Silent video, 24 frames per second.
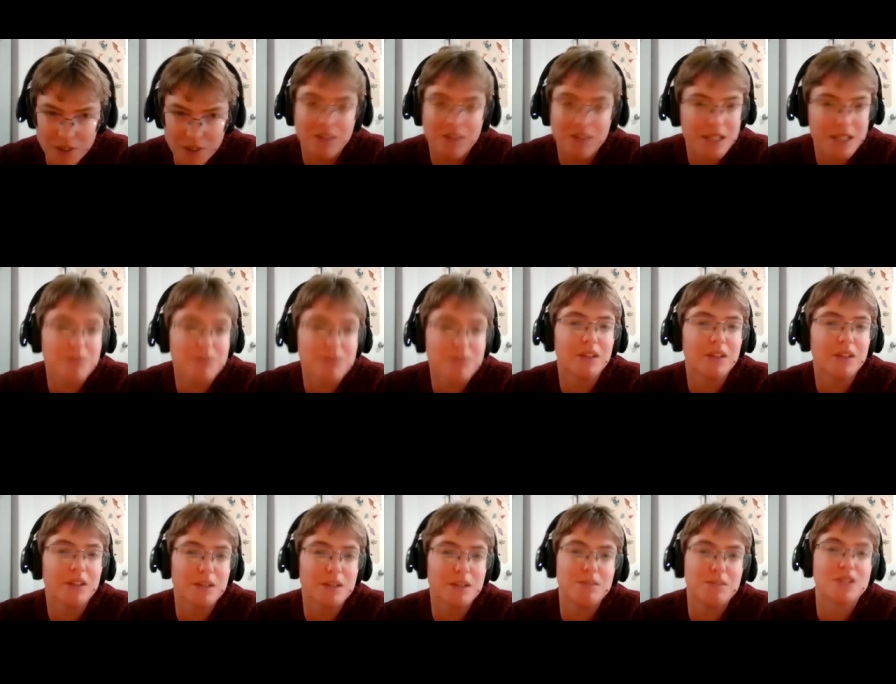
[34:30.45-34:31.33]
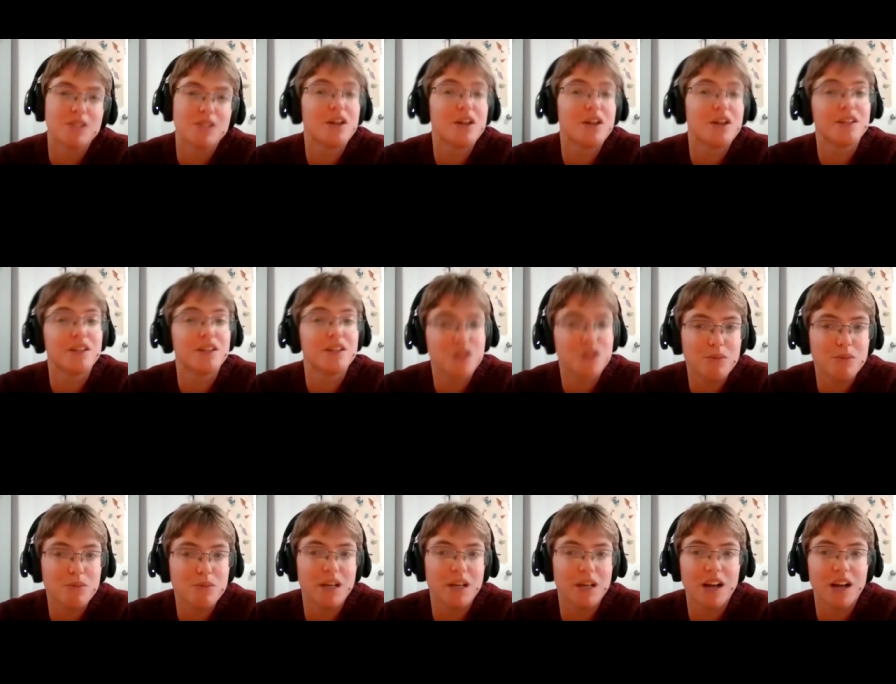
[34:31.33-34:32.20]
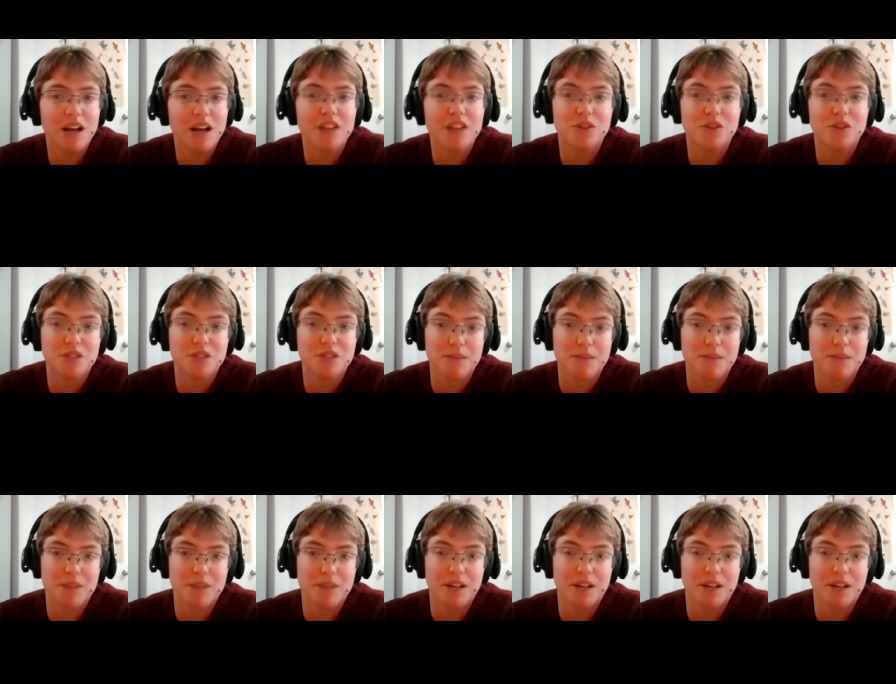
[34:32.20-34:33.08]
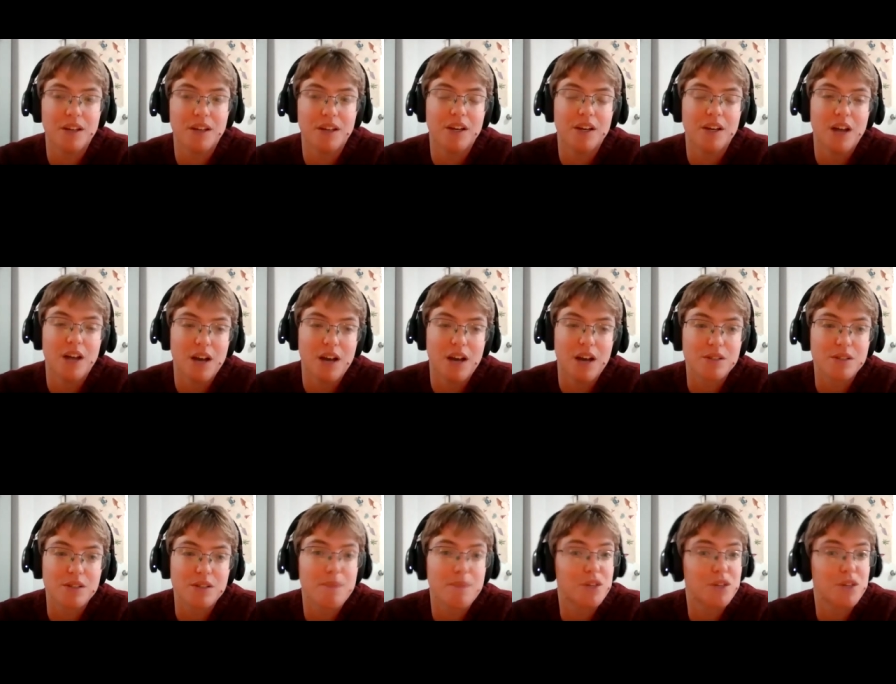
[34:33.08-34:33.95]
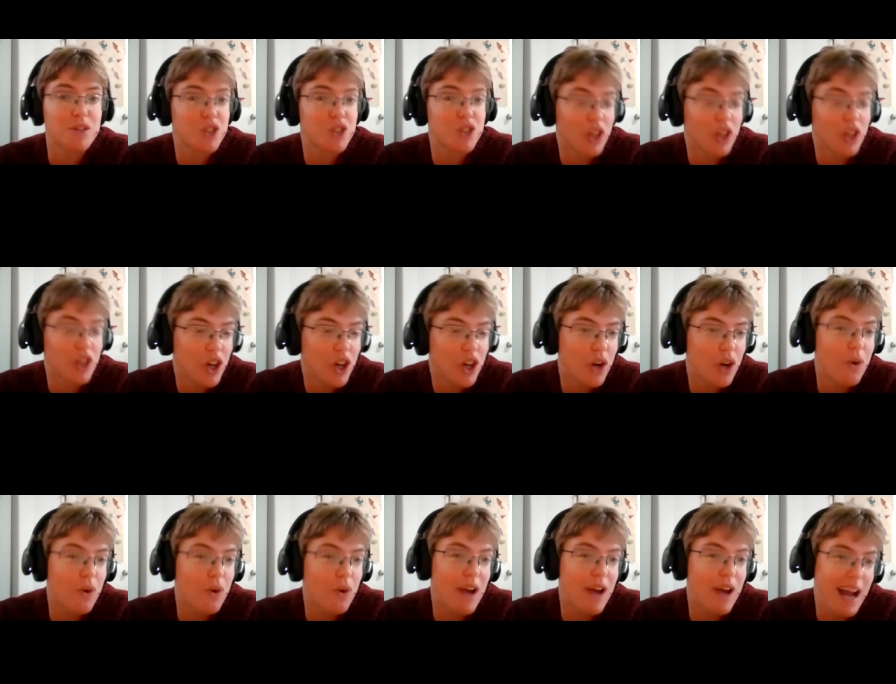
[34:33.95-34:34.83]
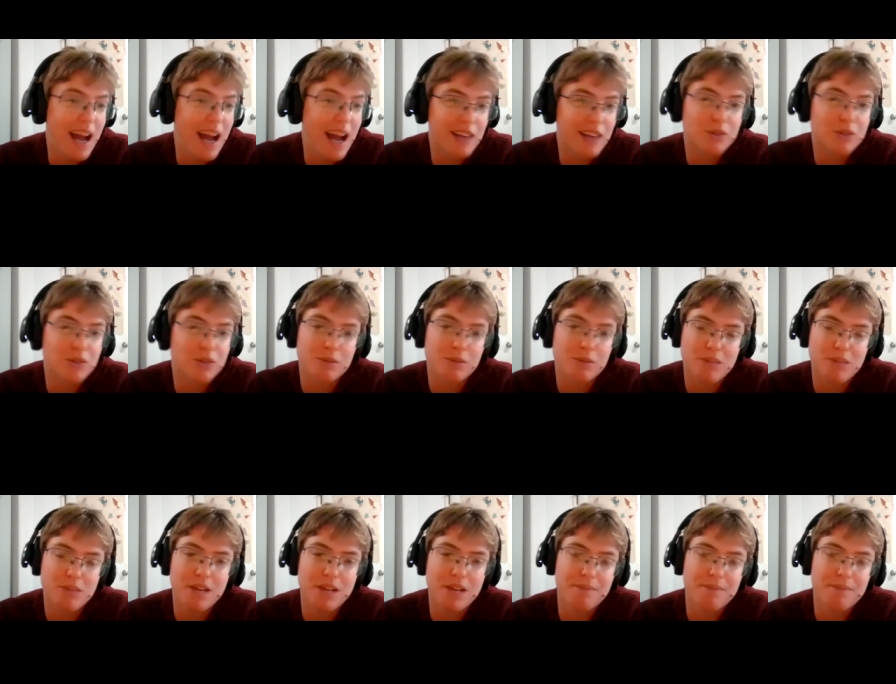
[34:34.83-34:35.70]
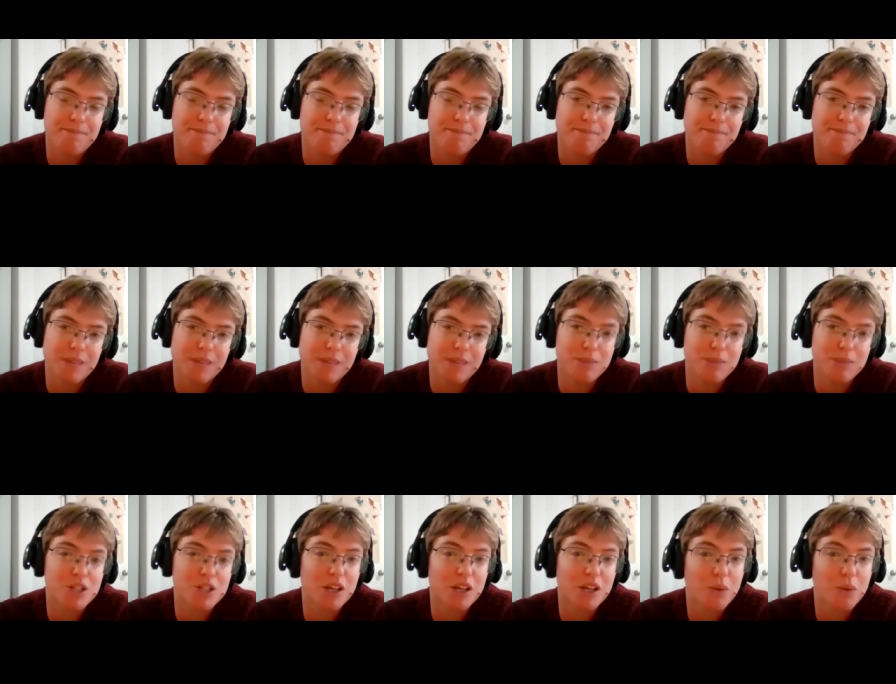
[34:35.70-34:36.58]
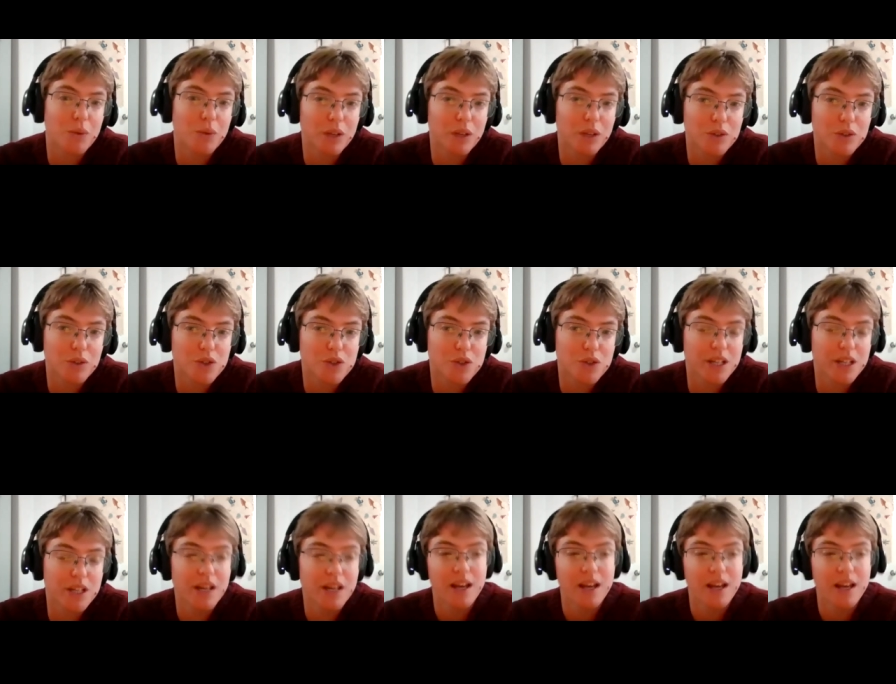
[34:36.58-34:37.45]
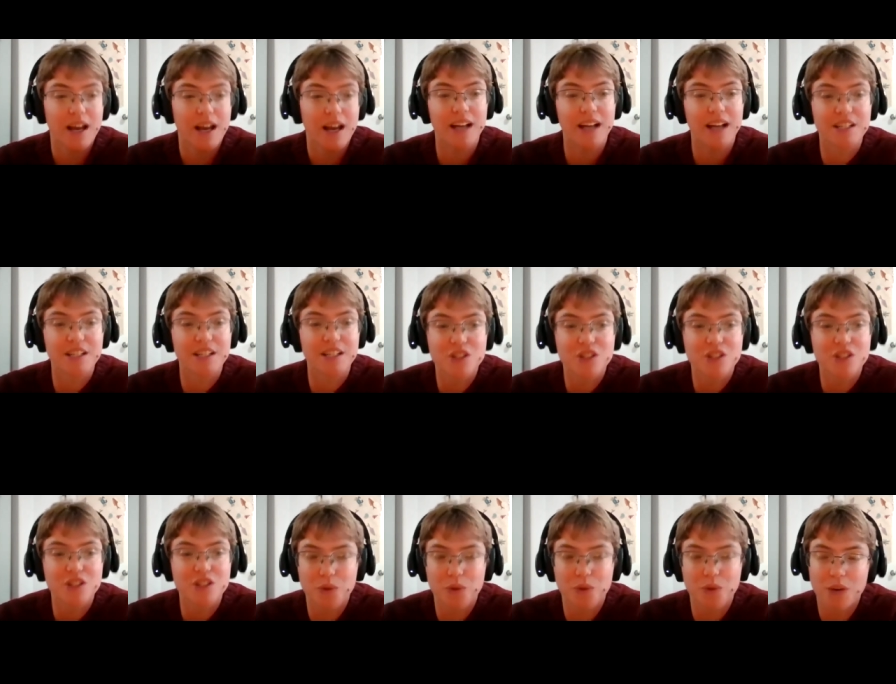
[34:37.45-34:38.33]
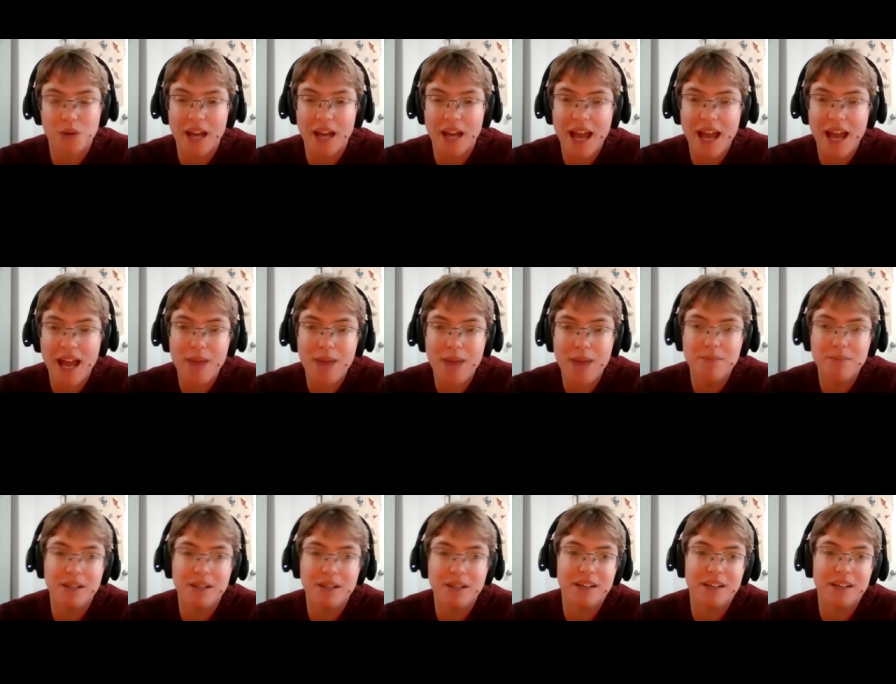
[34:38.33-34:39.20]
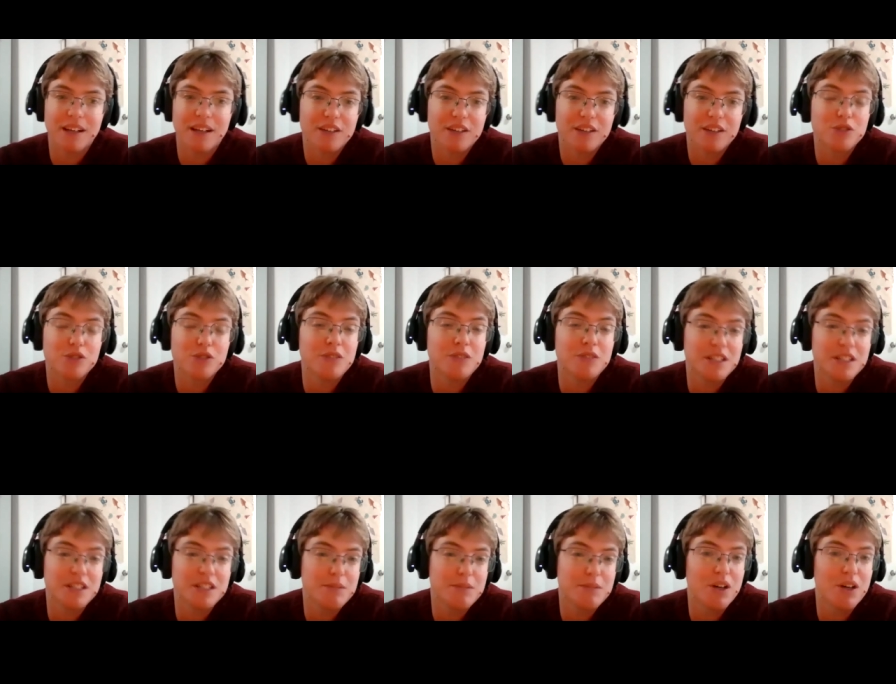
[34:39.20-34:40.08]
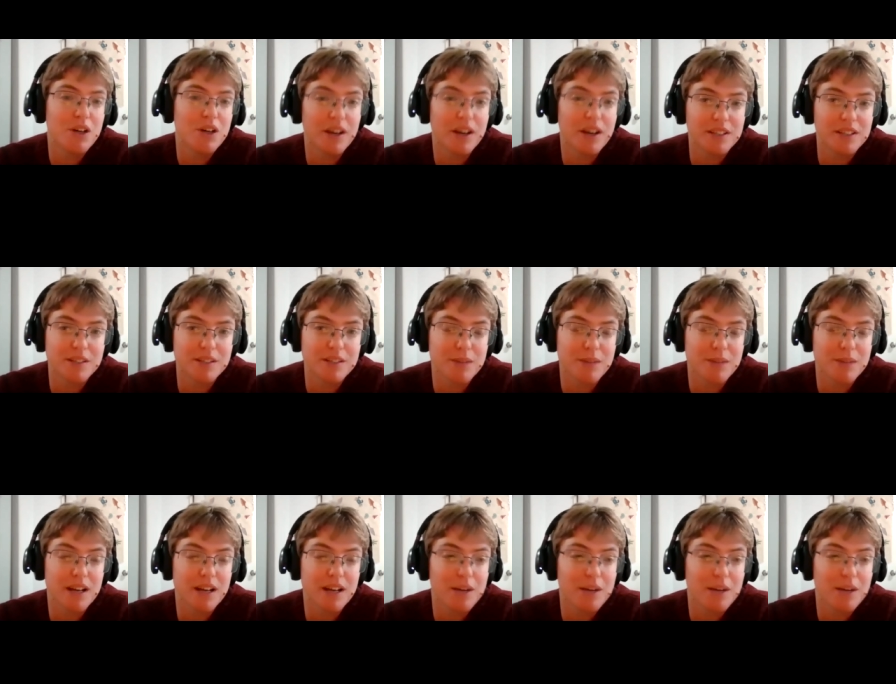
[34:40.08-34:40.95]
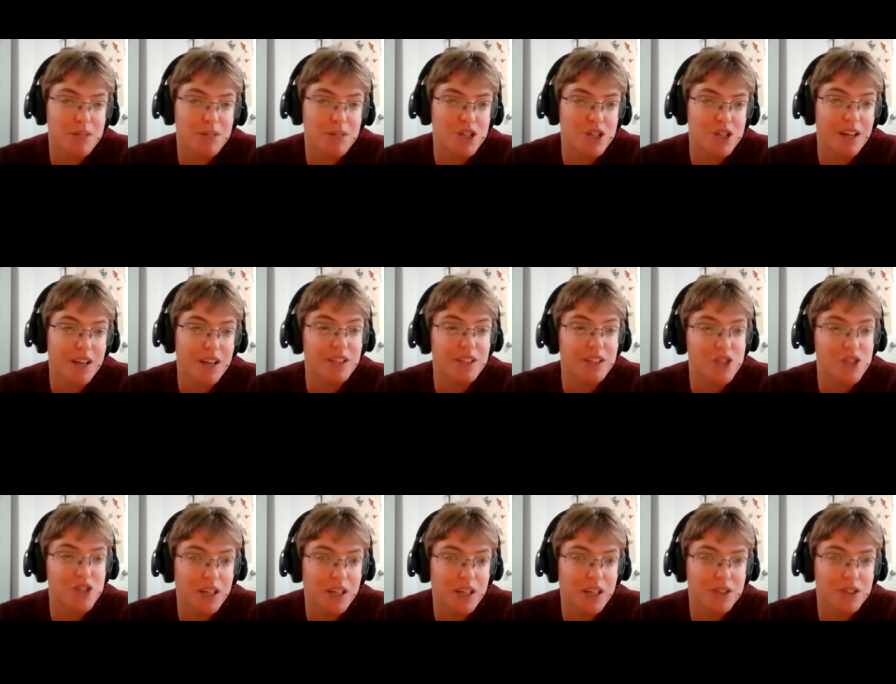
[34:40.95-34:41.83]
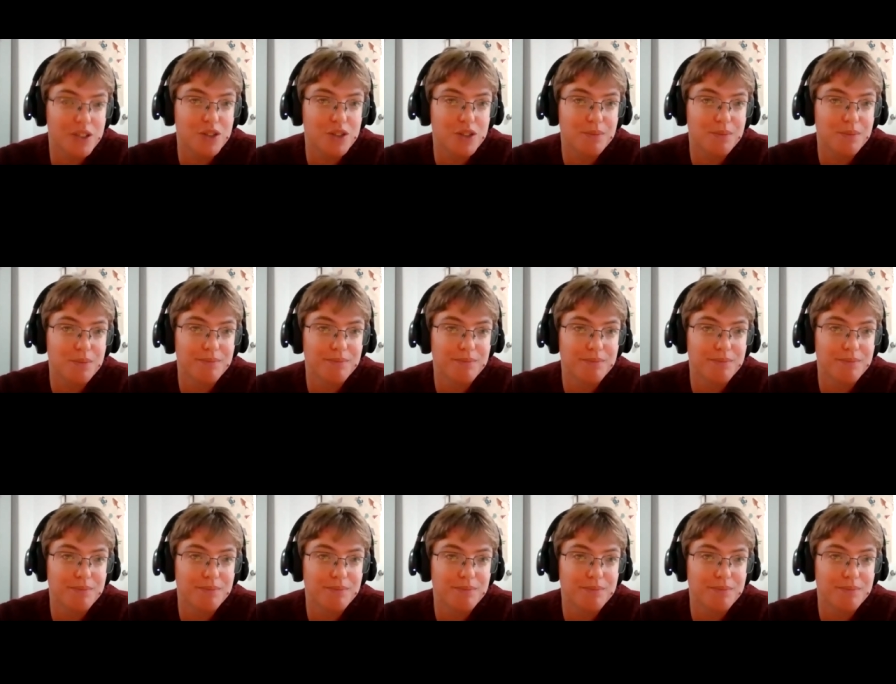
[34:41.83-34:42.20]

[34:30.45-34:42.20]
Flexibility means not assuming I know something, how something should look or act or be. And much like a willow tree, I need to know who I am, and I also need to be honest about how much I can change.